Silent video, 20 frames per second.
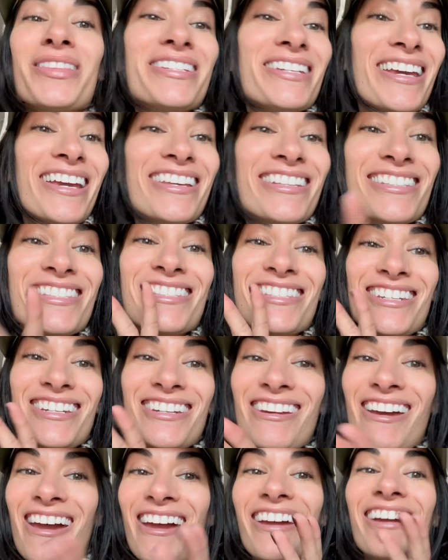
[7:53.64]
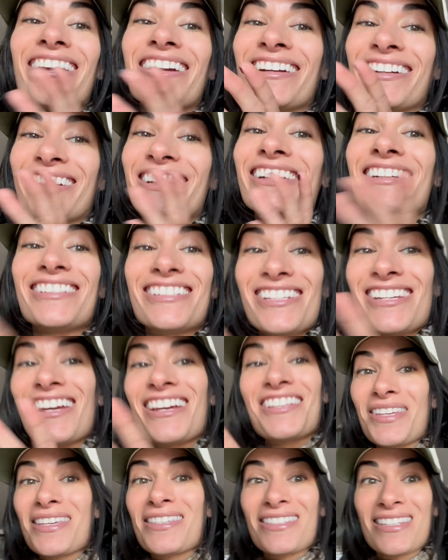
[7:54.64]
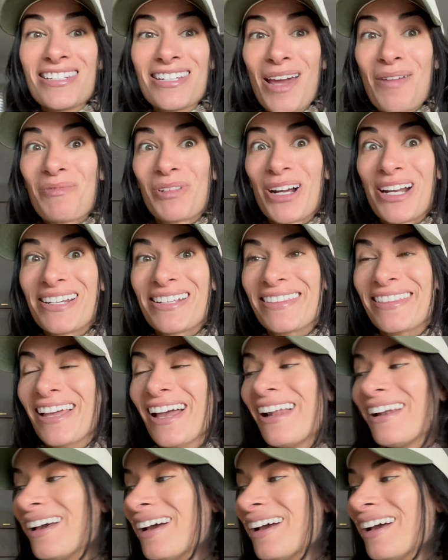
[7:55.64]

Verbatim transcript: the days today, today is the time where I need that.